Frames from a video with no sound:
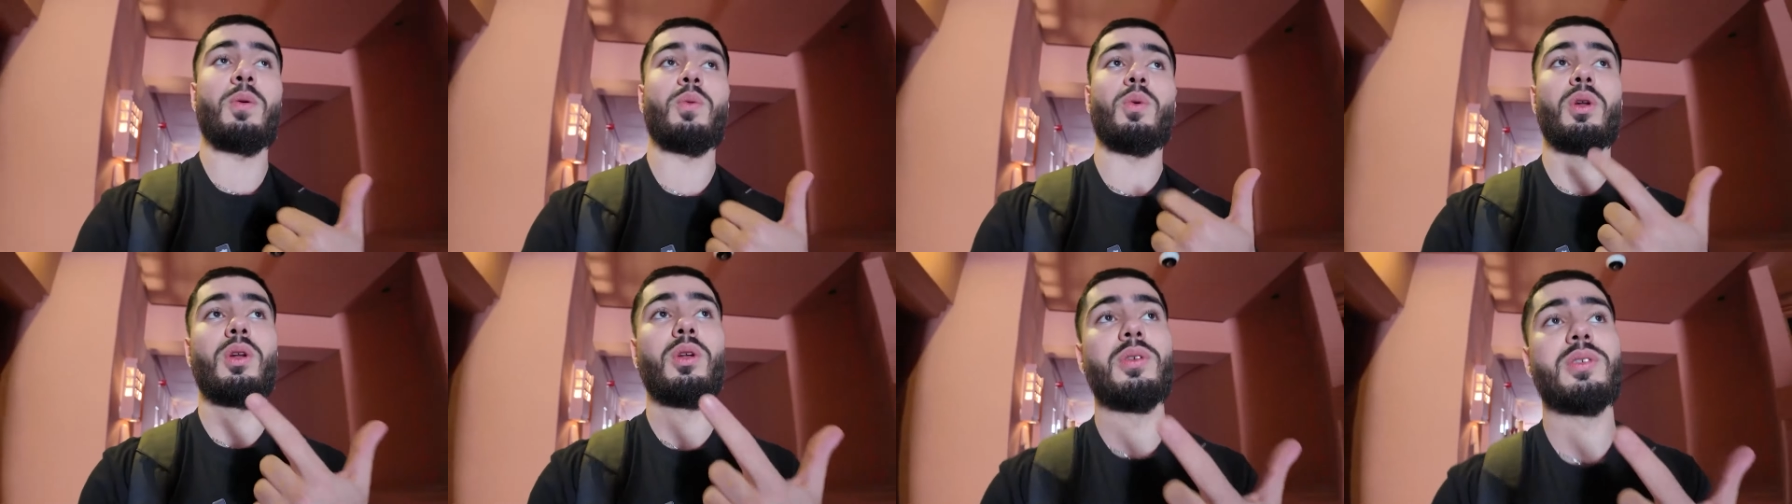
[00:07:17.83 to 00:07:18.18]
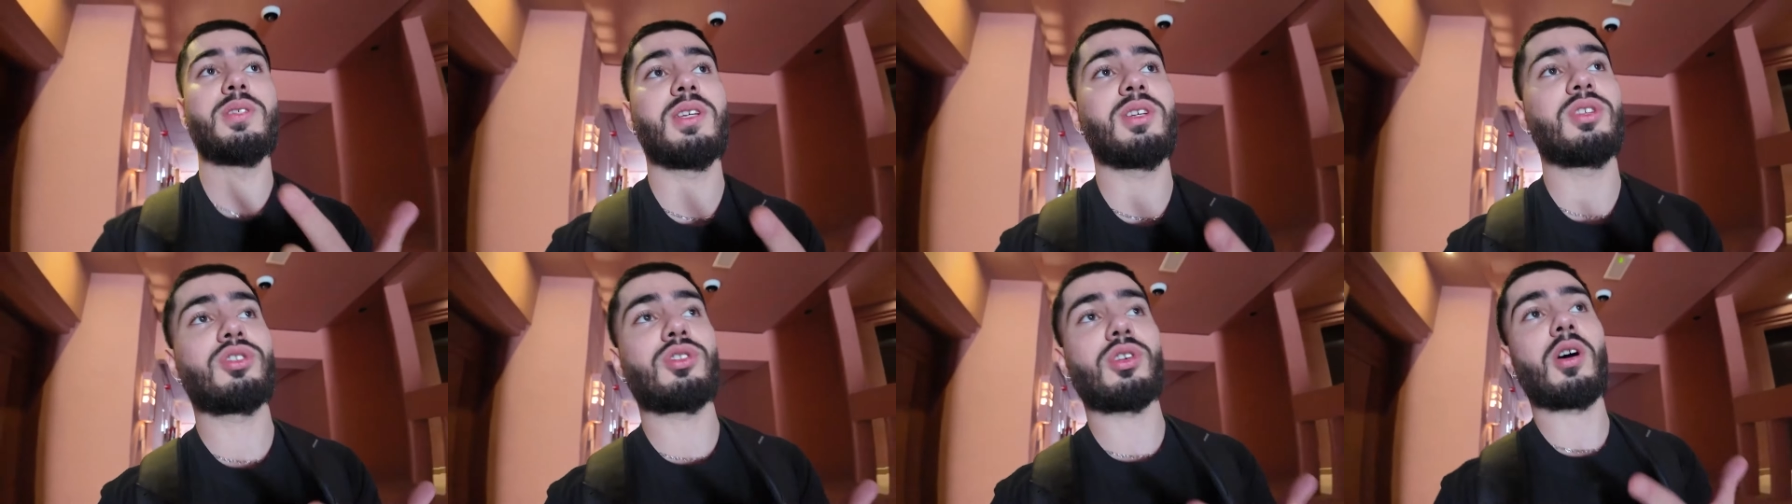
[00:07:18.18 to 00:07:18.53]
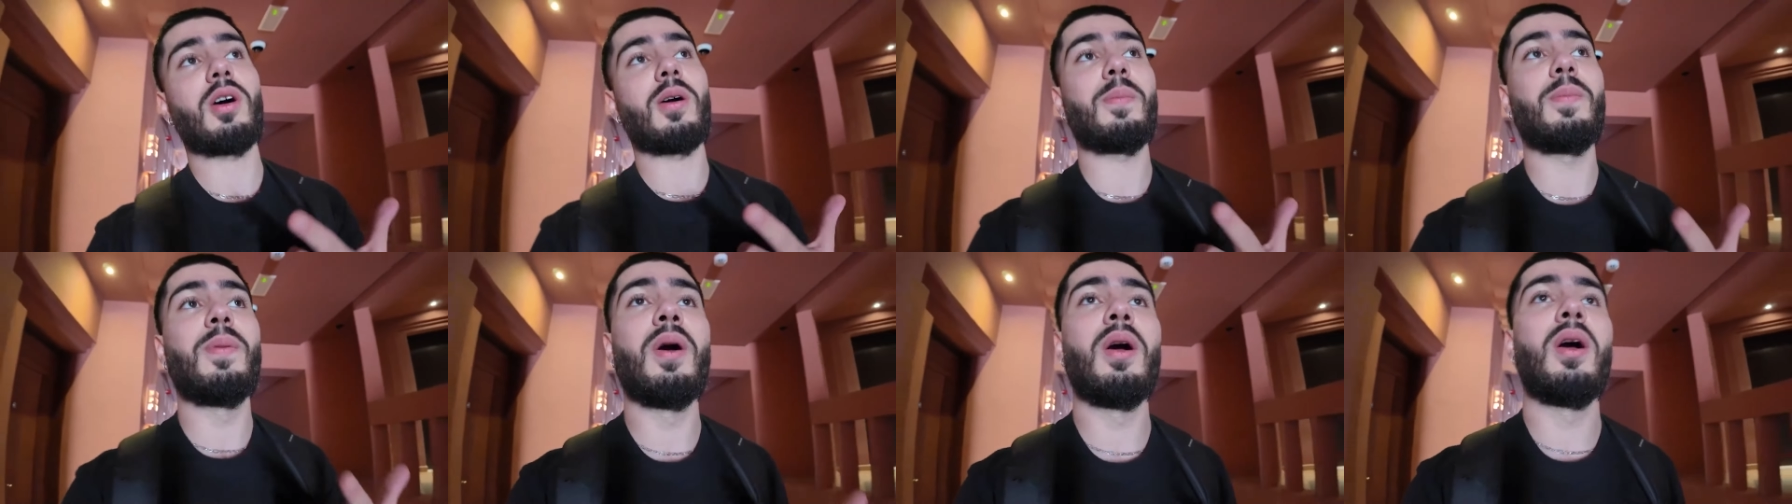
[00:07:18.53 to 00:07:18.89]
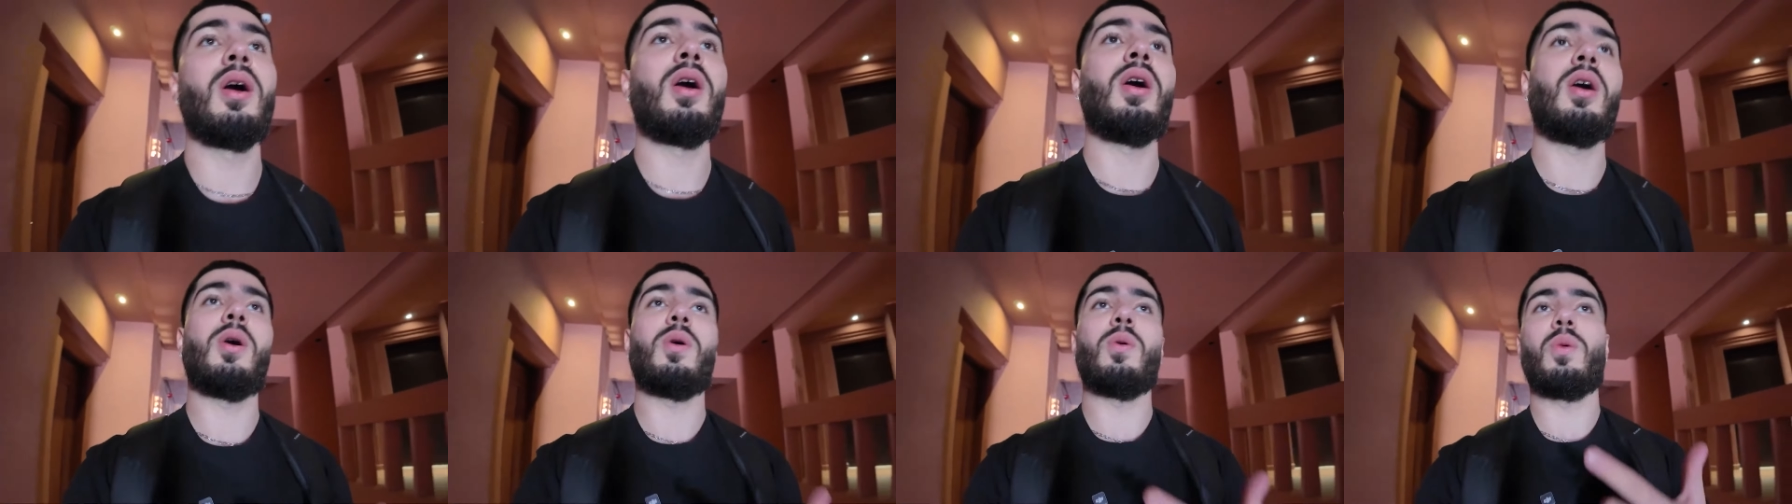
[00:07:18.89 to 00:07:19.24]
will lose his job,
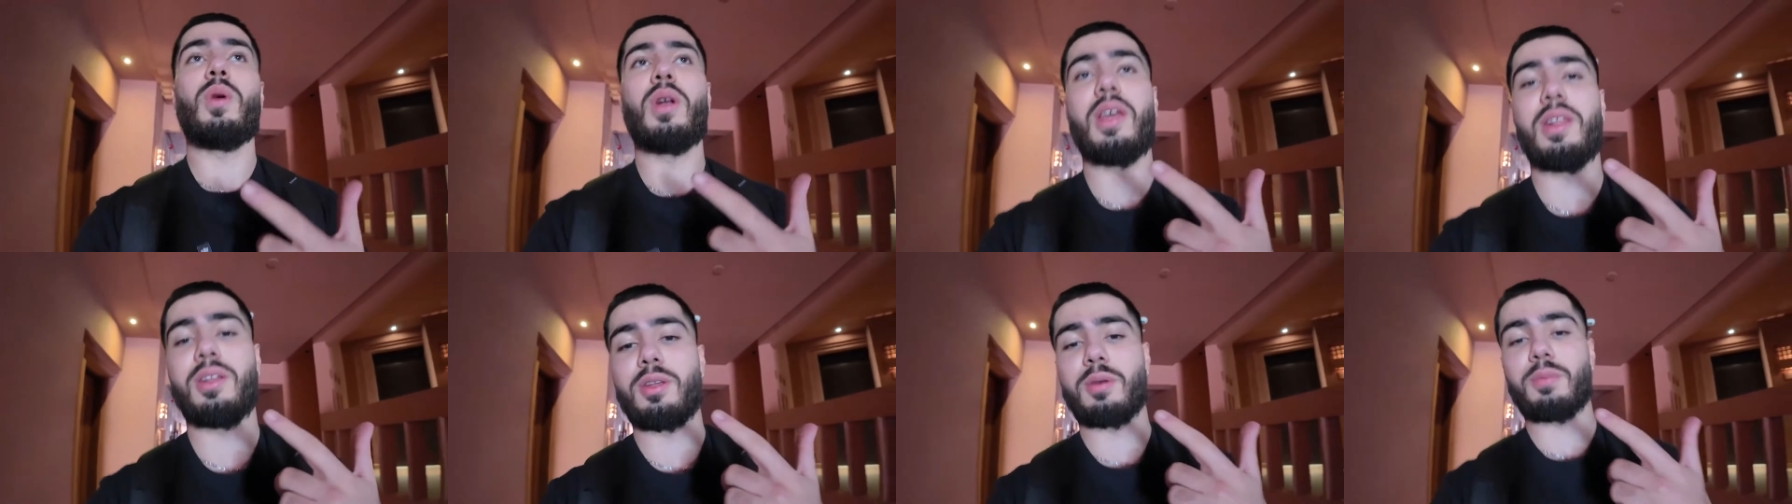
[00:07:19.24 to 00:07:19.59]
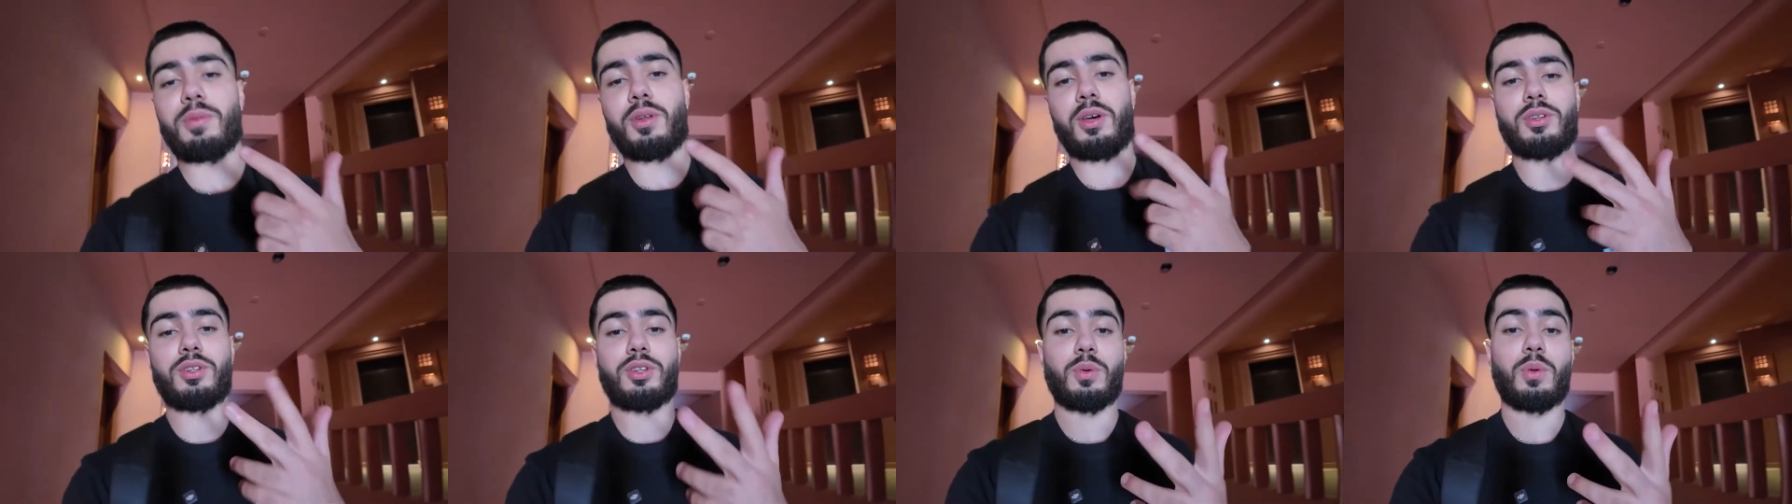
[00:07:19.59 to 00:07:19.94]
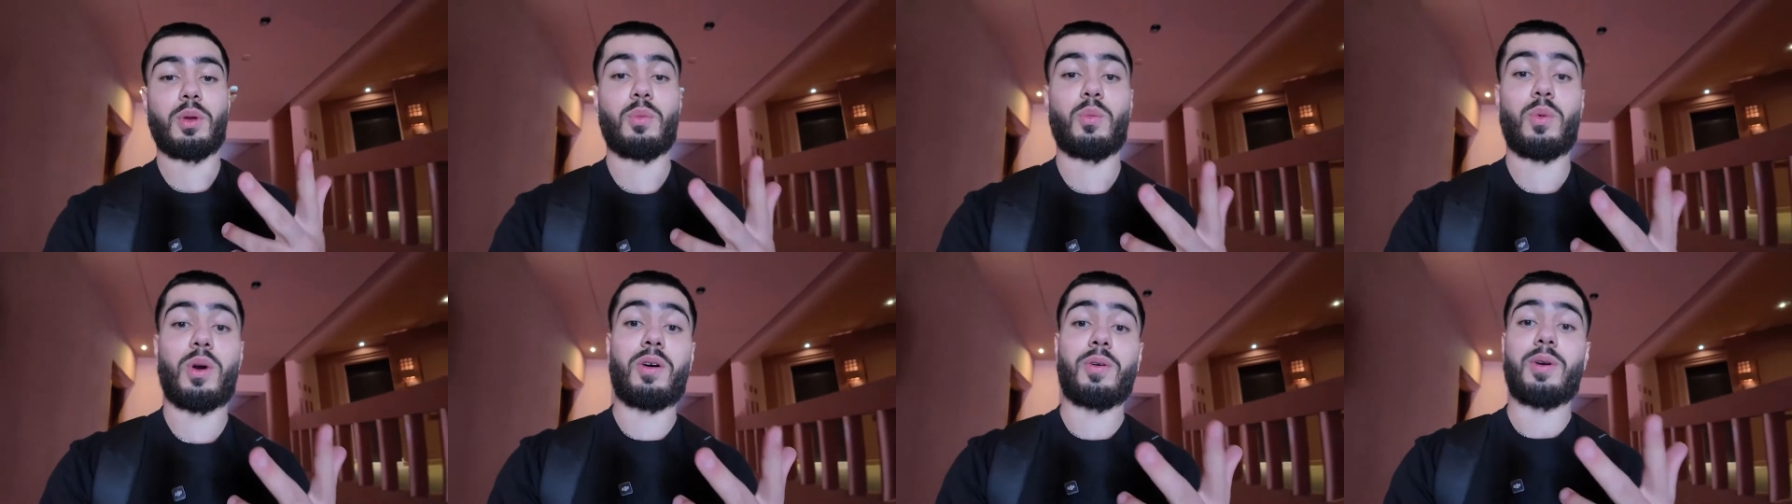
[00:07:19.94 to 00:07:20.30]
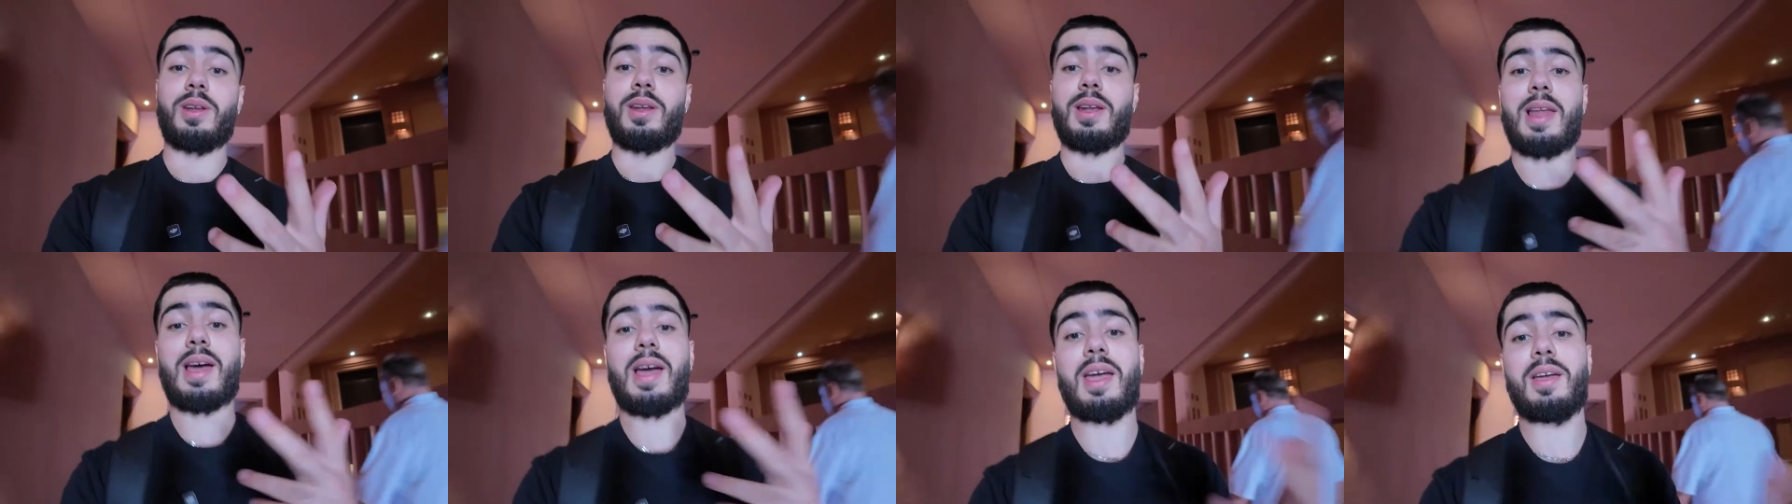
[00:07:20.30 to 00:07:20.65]
will end up not doing well
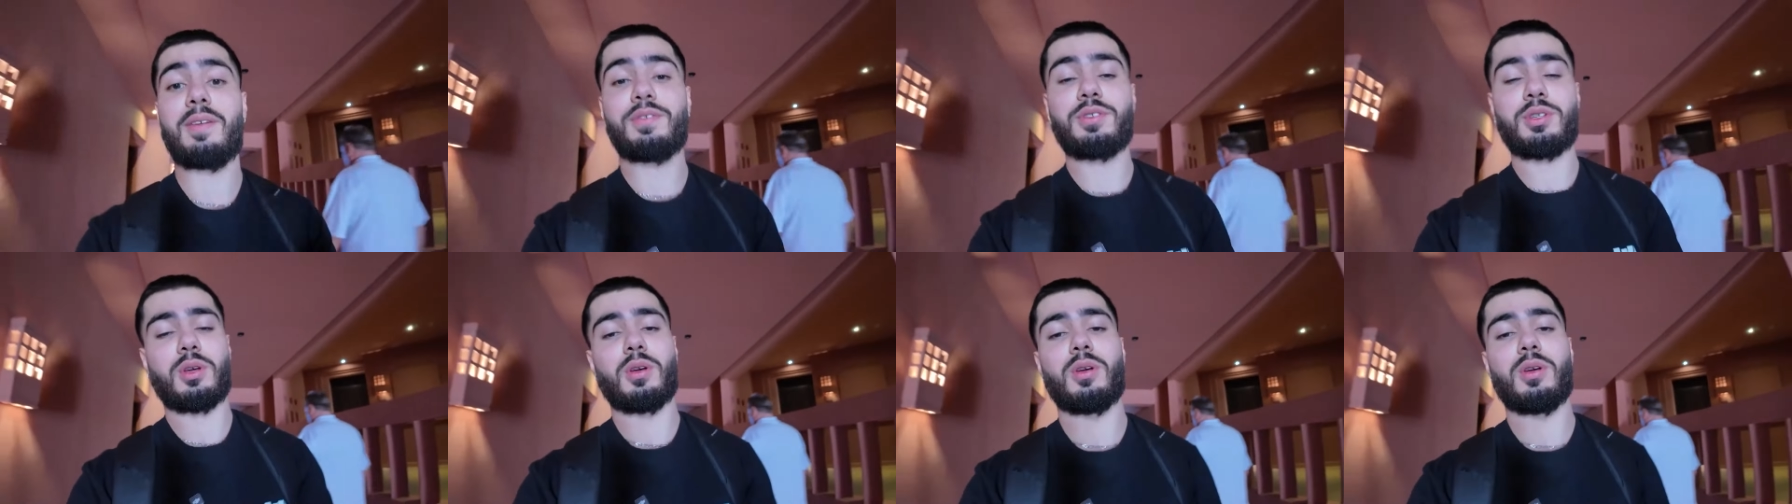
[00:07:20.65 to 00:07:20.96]
in life.